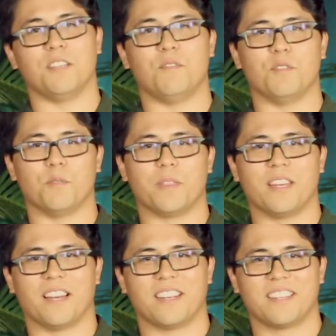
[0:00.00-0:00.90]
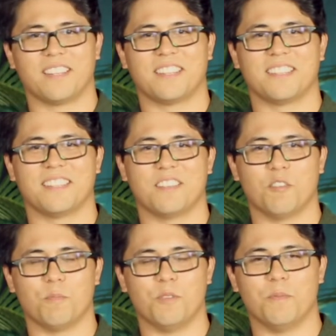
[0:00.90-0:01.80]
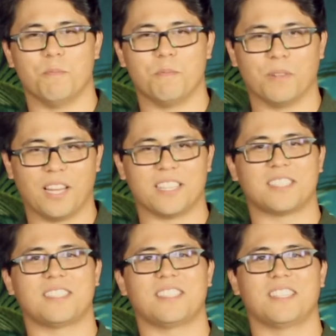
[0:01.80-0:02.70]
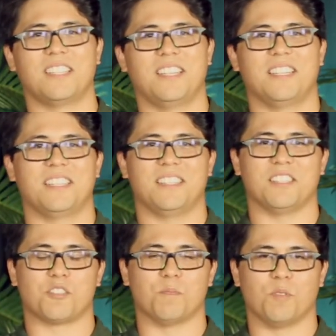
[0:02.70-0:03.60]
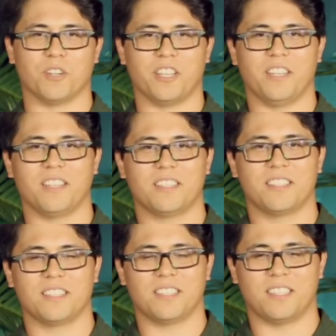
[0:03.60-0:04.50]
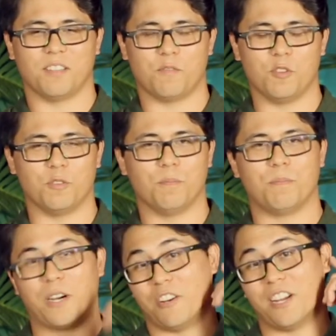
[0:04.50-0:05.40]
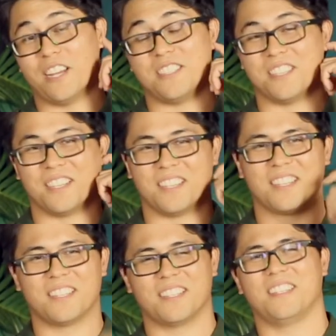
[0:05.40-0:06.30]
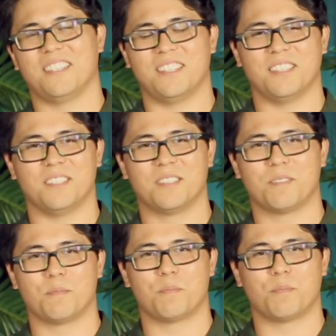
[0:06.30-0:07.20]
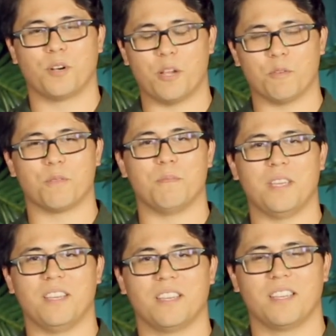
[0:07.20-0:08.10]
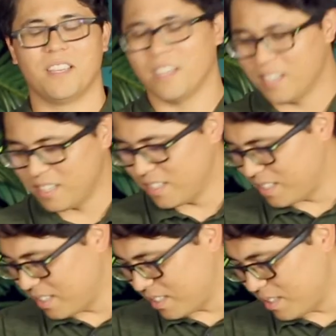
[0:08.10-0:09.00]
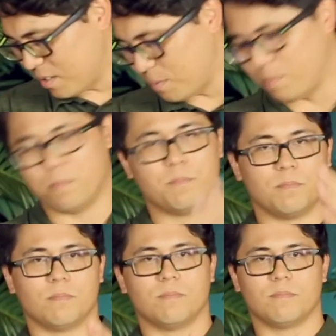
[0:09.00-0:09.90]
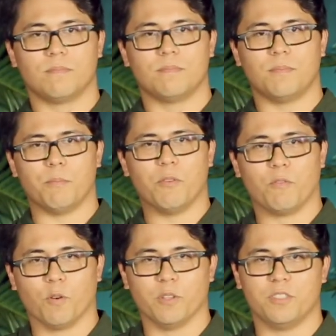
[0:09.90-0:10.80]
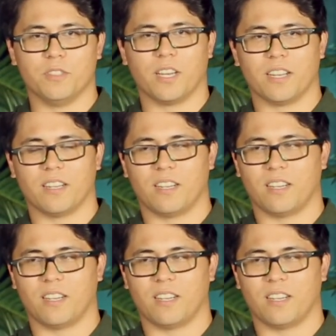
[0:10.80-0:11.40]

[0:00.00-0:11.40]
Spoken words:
leave you with that. Hope you've been blessed this morning. If you'd bow your heads and pray with me. But before we do that,